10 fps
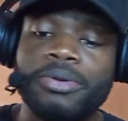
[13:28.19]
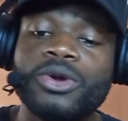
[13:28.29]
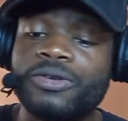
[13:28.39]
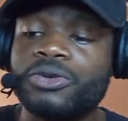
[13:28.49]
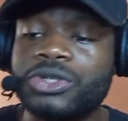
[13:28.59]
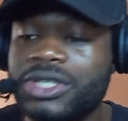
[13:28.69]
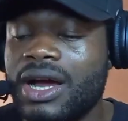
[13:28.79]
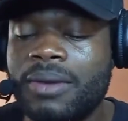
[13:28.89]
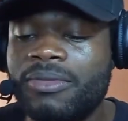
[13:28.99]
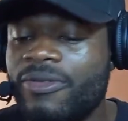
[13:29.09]
beautiful
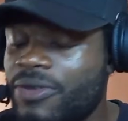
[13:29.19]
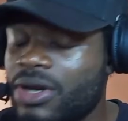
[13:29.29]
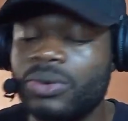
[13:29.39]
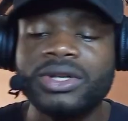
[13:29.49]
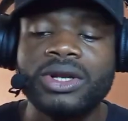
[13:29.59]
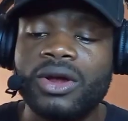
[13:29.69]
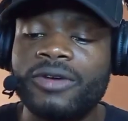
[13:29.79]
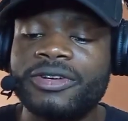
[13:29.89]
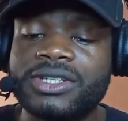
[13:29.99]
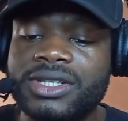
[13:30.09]
jam really really
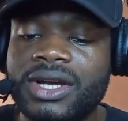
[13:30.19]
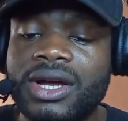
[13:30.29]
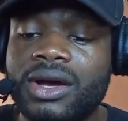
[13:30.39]
love it